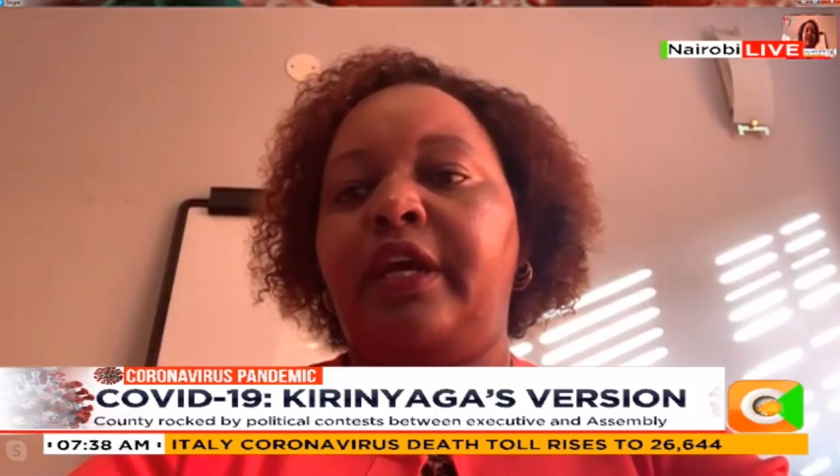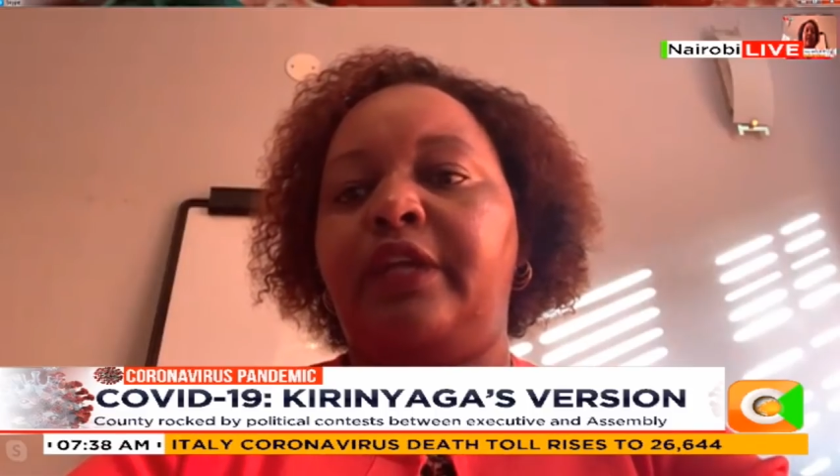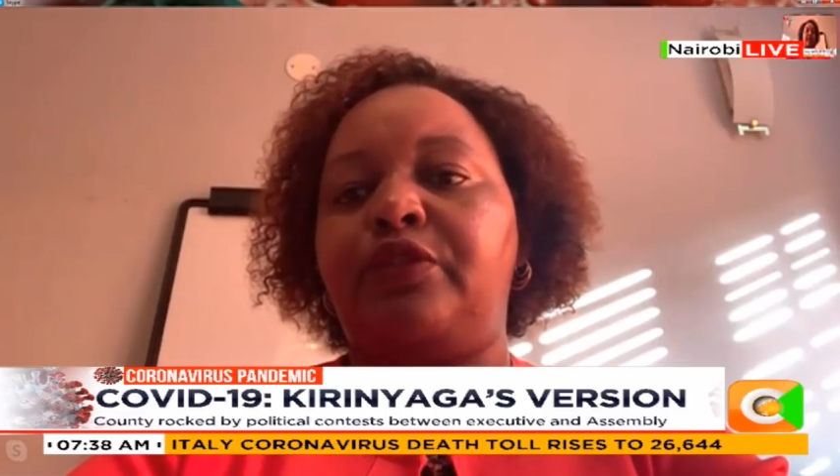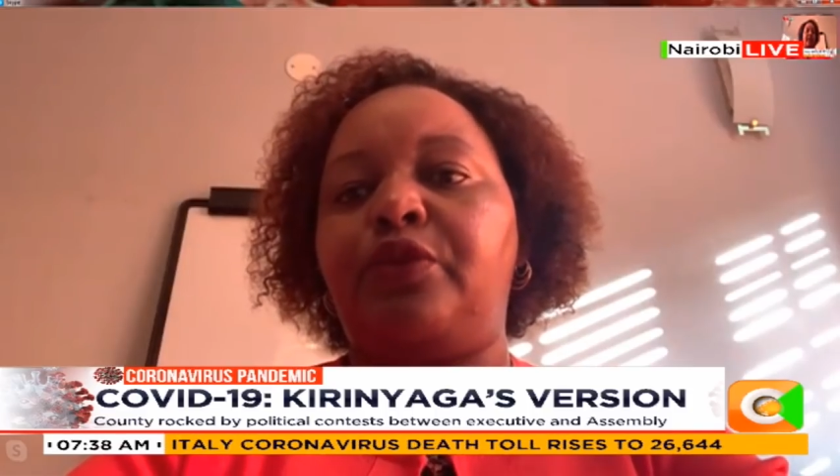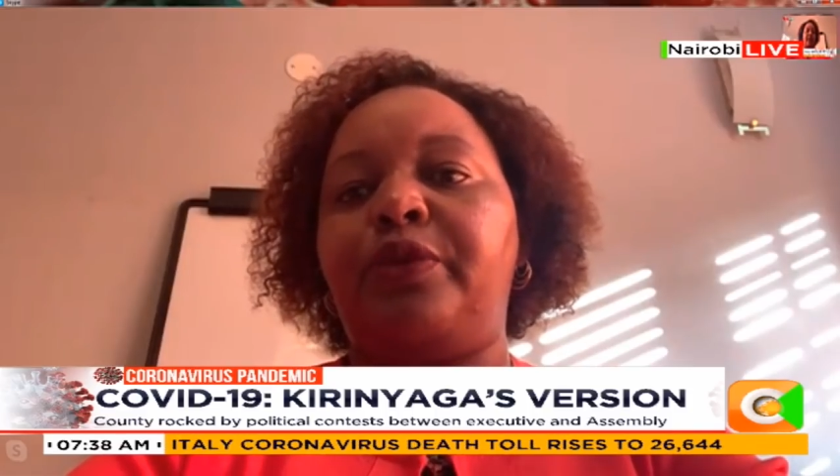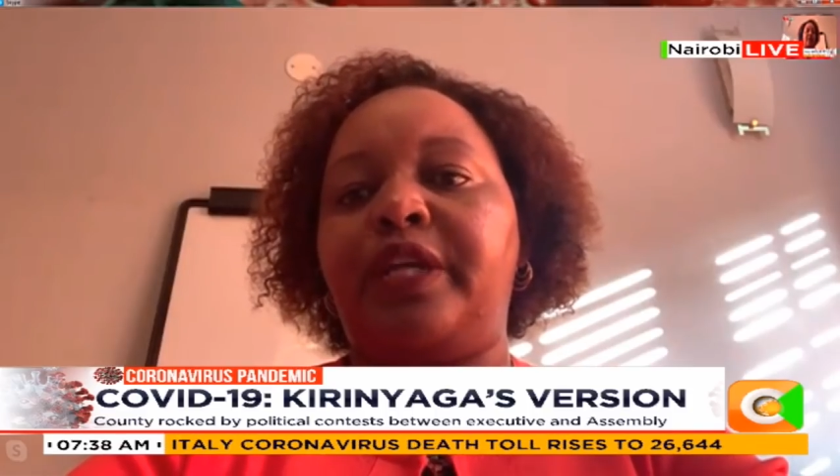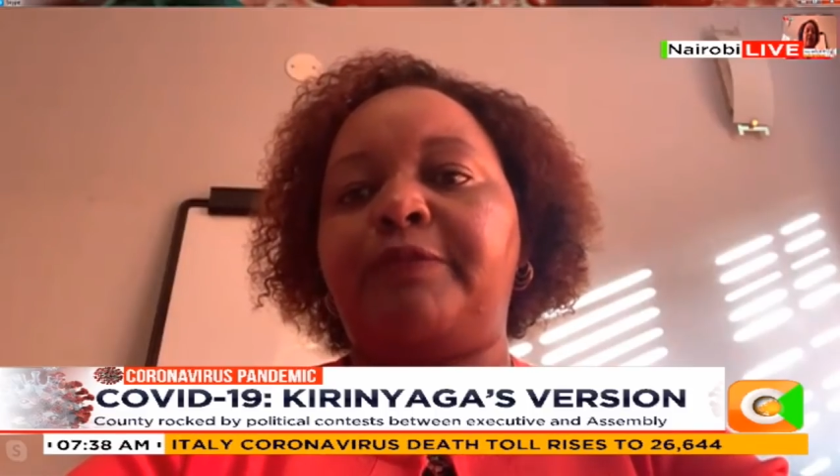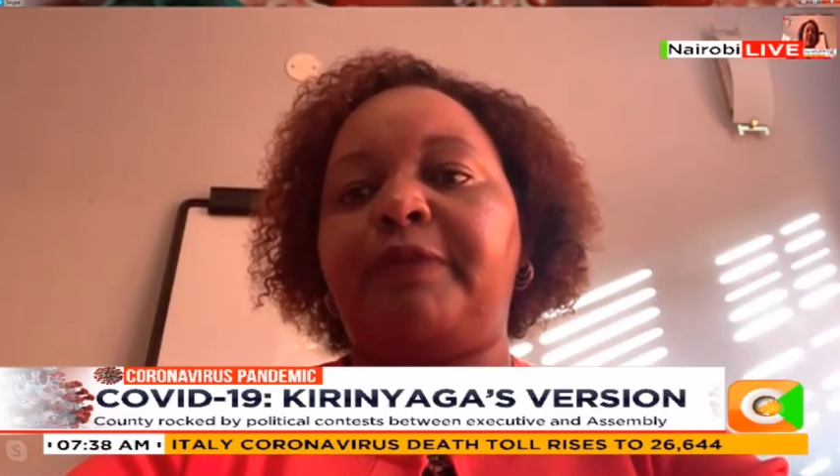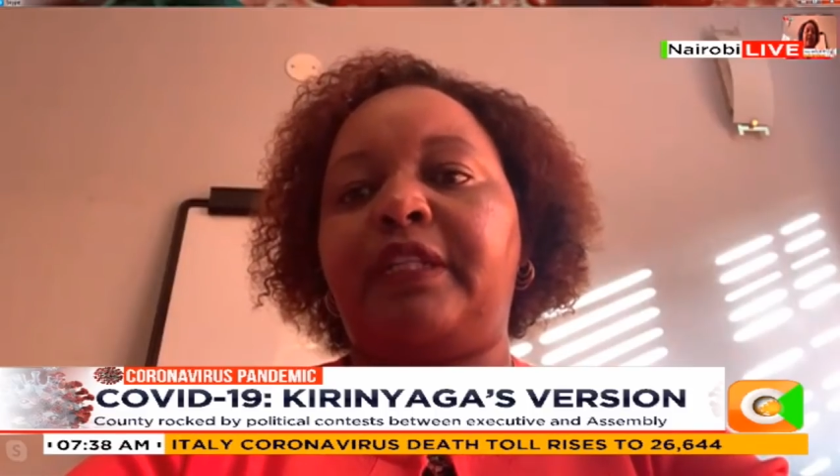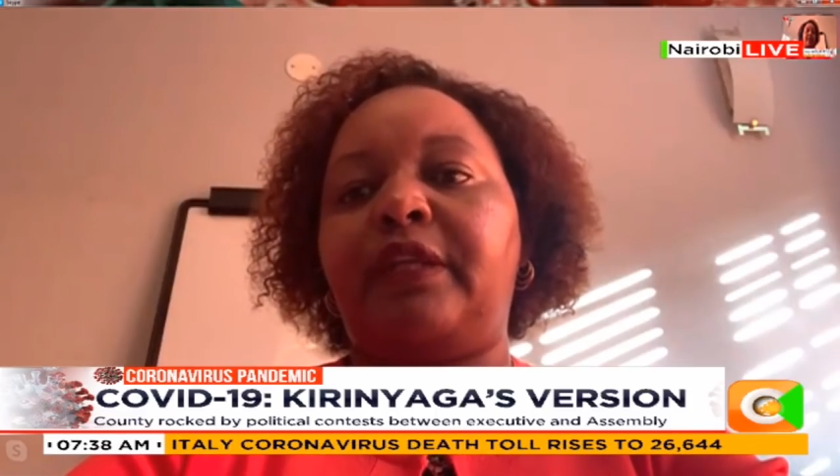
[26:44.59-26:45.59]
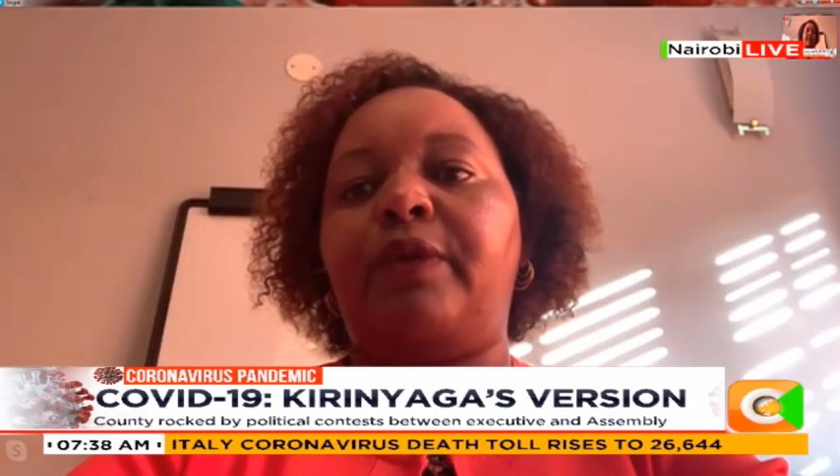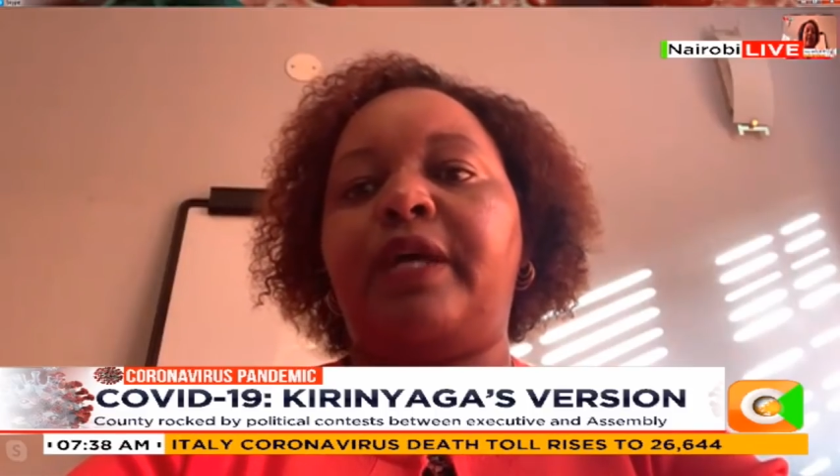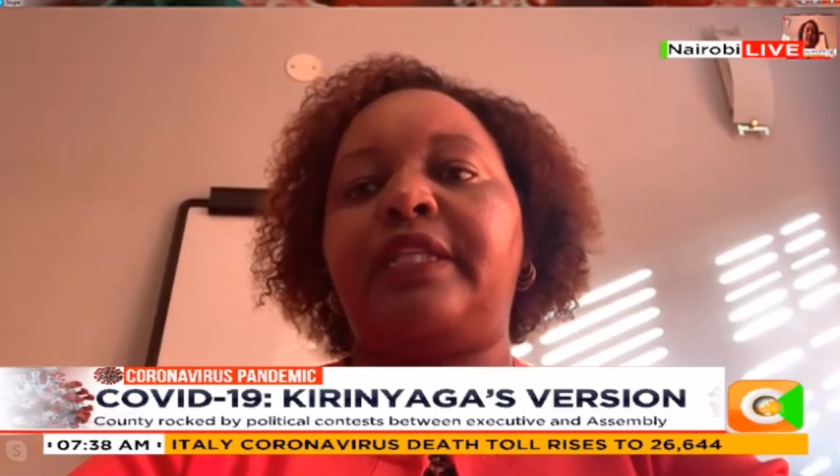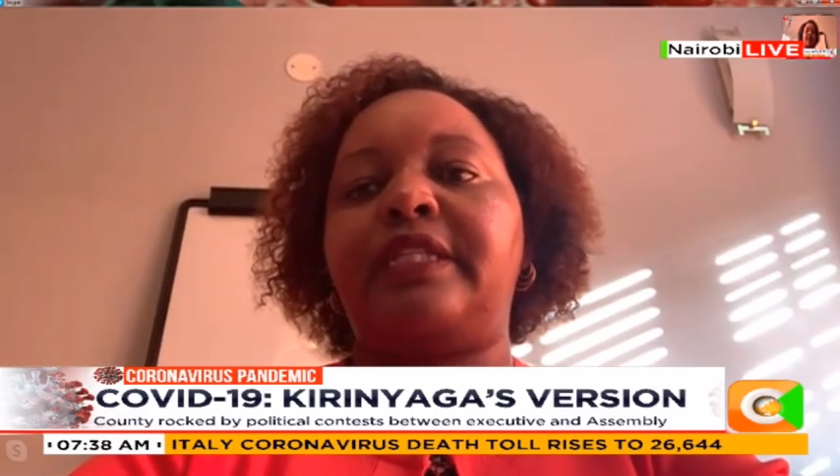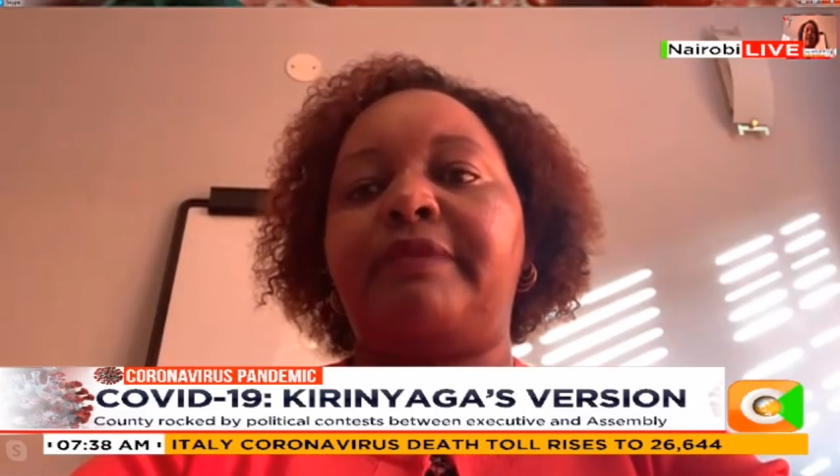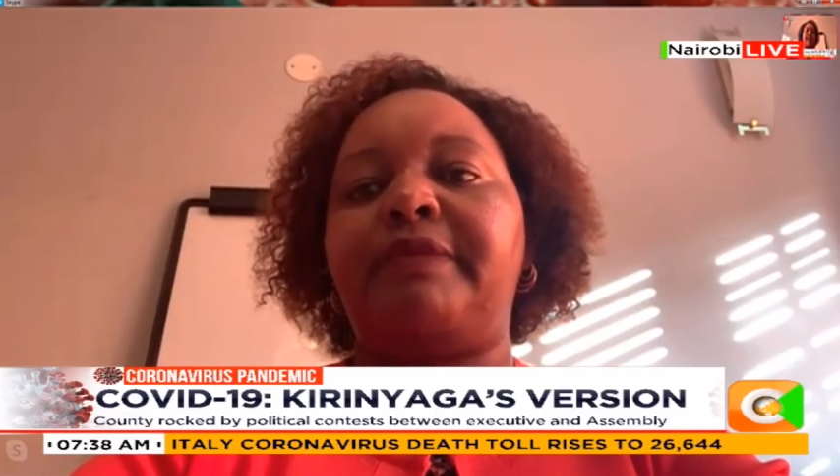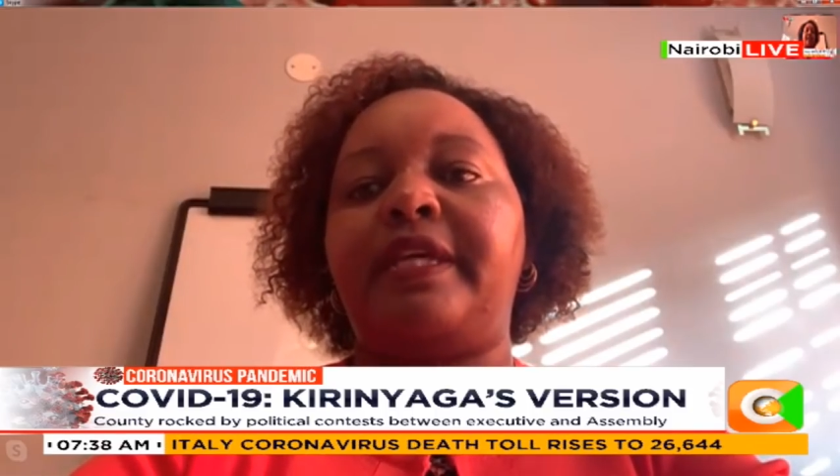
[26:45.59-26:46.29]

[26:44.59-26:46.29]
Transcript: and so we expect they'll work the same